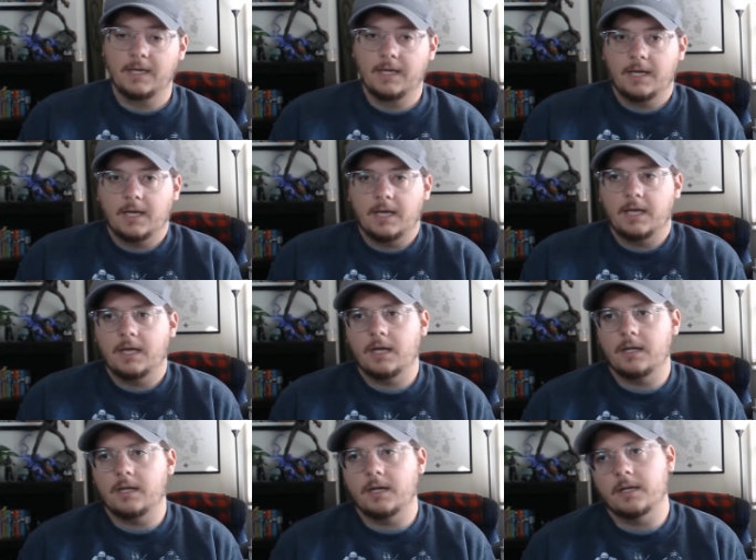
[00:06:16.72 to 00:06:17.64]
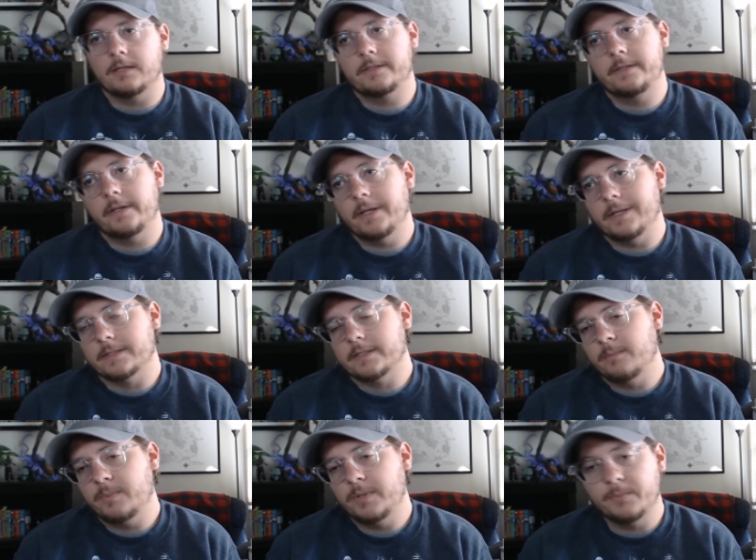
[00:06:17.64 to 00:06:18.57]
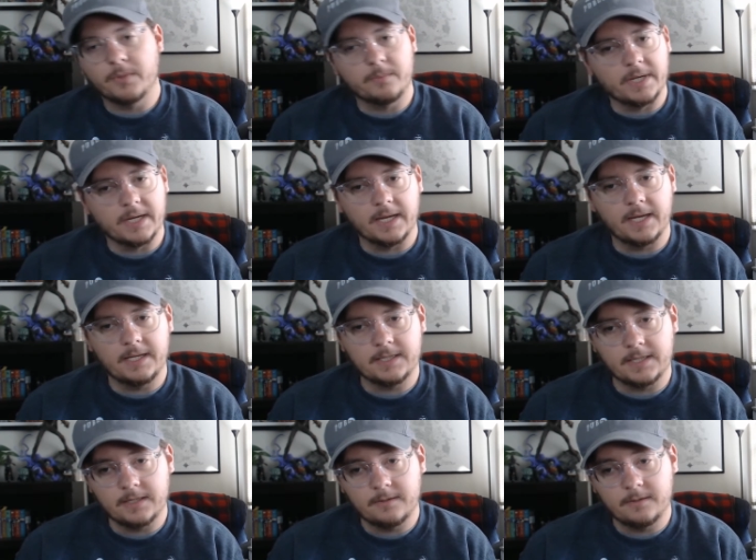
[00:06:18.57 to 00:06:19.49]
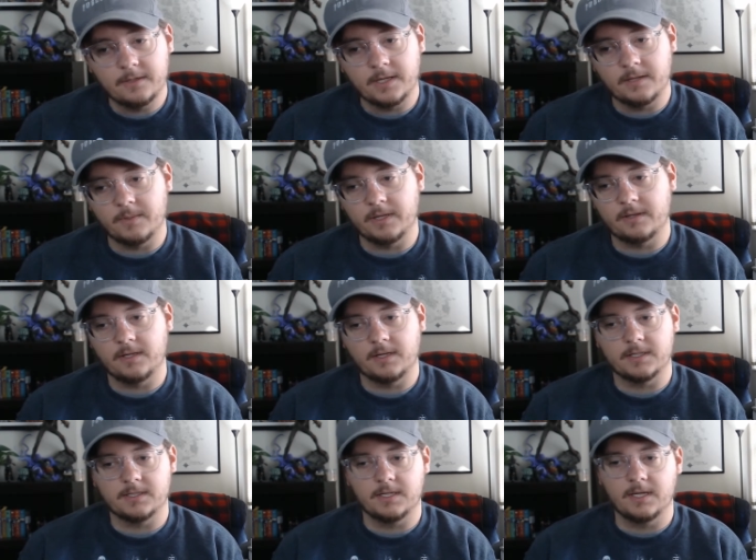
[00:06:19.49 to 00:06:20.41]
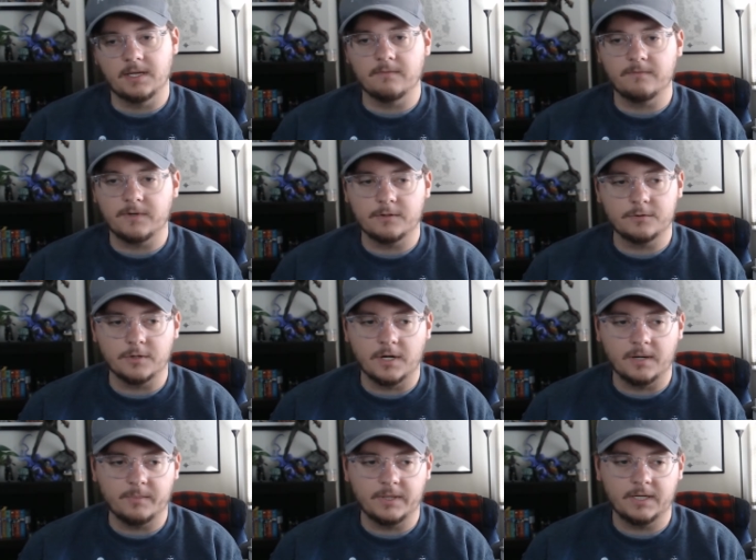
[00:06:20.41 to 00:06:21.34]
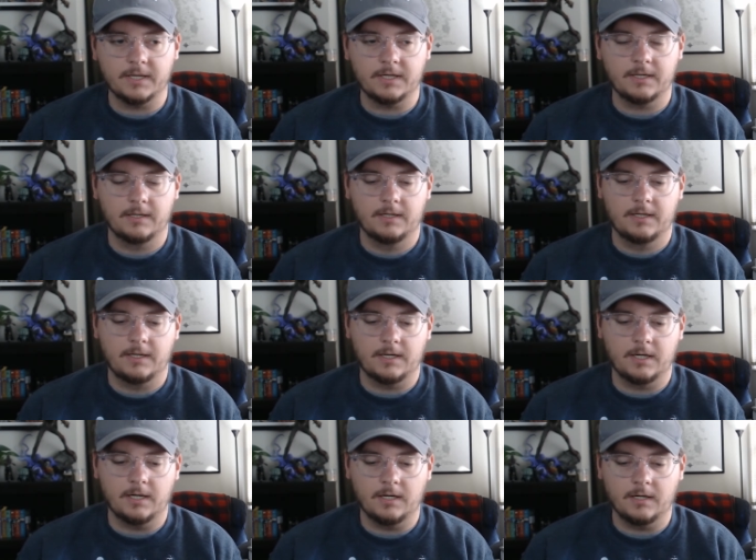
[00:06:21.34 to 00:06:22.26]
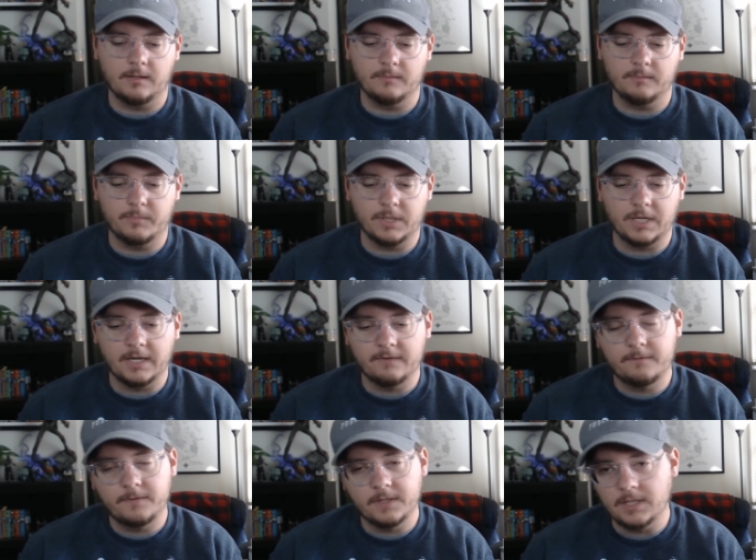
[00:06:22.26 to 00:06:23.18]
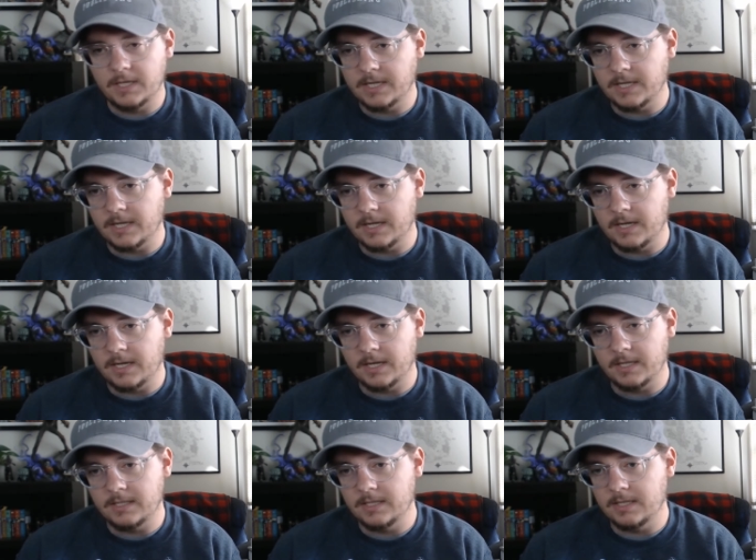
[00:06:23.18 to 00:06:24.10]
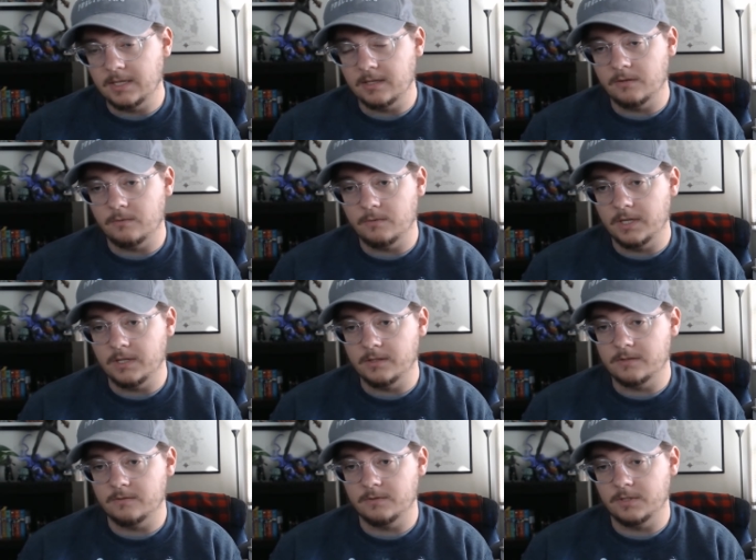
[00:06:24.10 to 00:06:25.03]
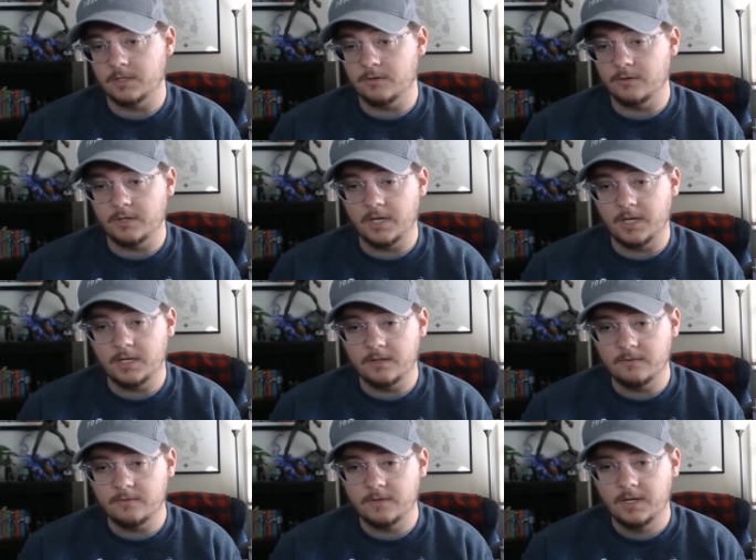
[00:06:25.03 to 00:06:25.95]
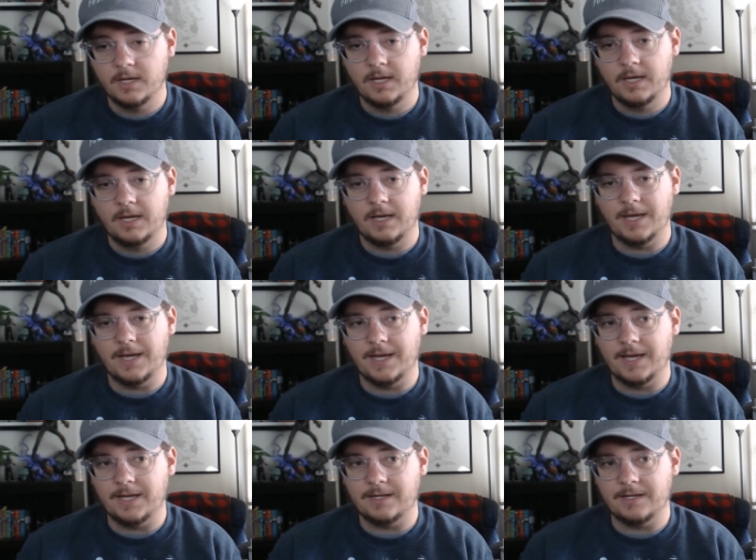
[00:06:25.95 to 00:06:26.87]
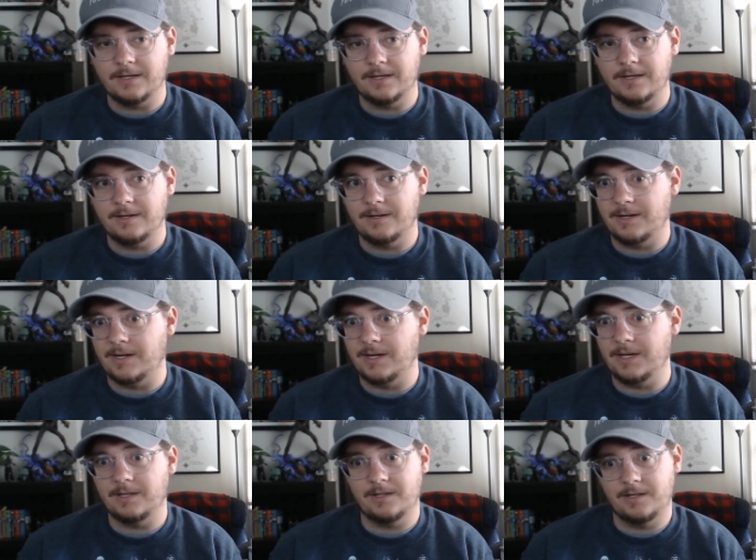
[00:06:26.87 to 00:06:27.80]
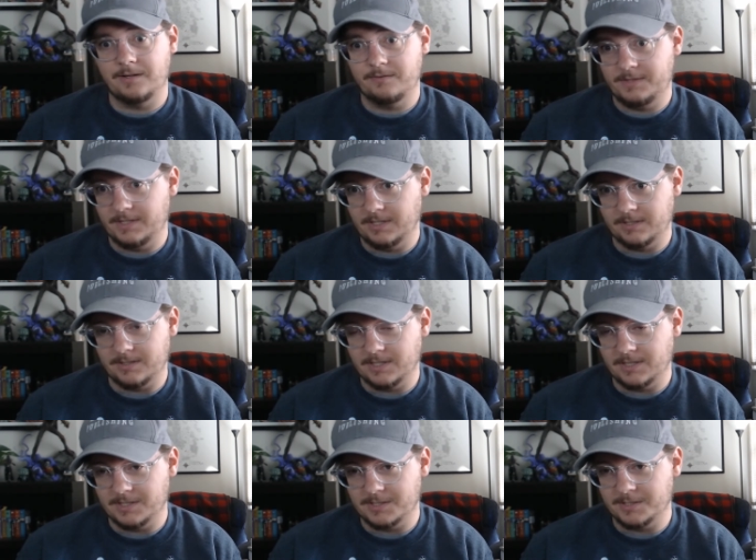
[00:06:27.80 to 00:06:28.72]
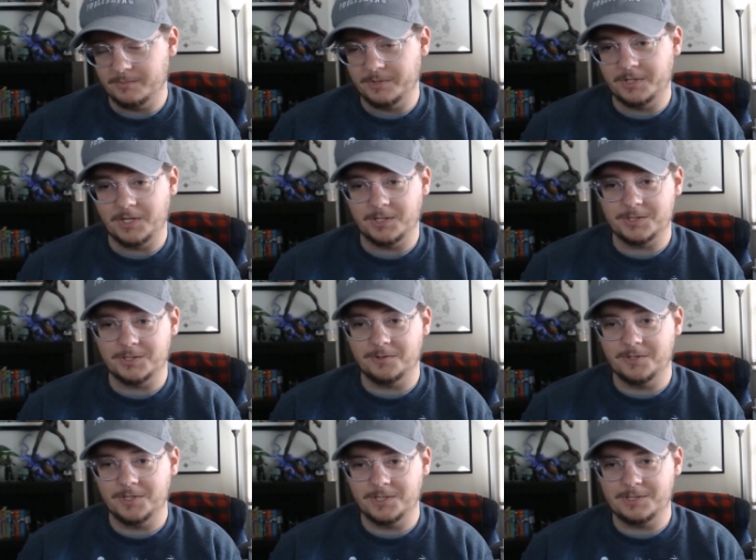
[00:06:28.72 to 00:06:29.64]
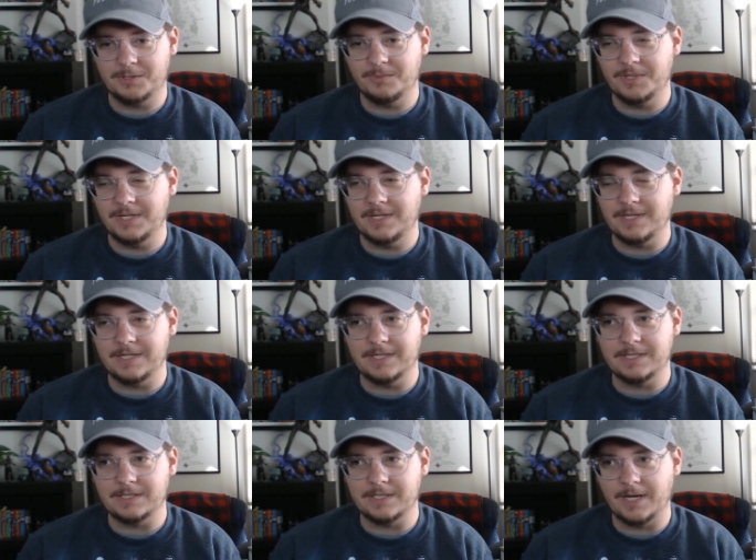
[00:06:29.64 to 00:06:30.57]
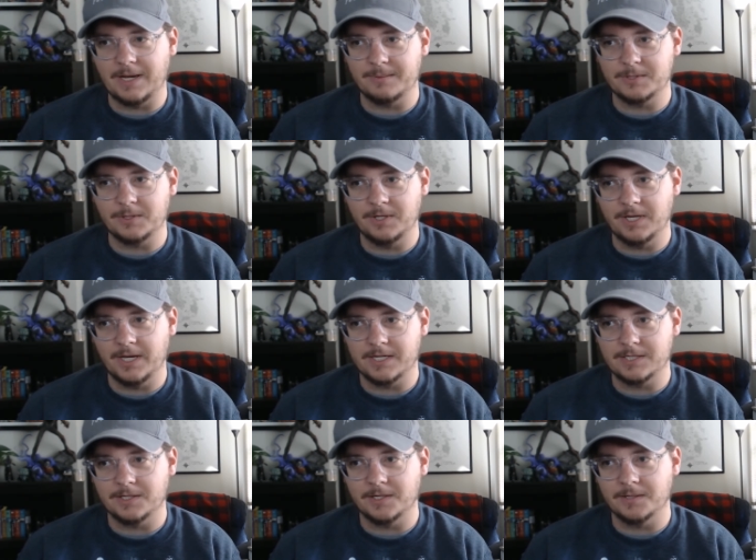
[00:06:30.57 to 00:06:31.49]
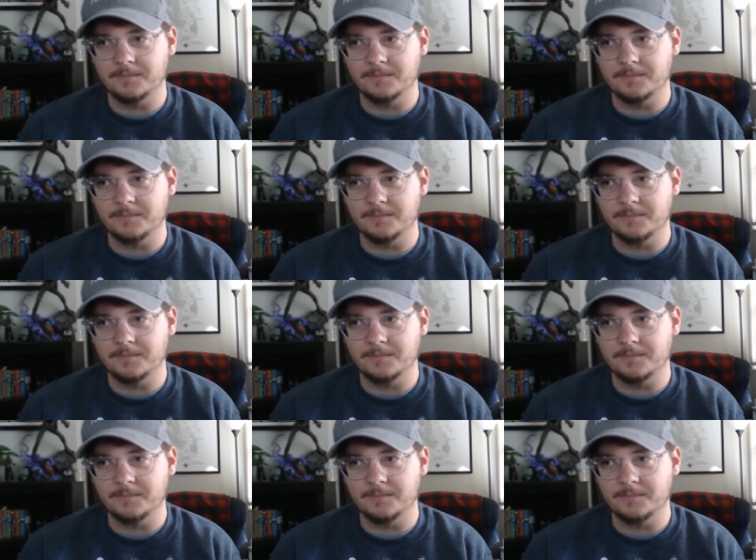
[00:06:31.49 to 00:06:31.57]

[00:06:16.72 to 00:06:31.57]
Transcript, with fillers: And uh, again, some people might hate that I do that. They might think it's info dropping. Um, but I feel like I did it in a way that's really creative. And I love things like the Silmarillion. So this to me is absolutely excellent.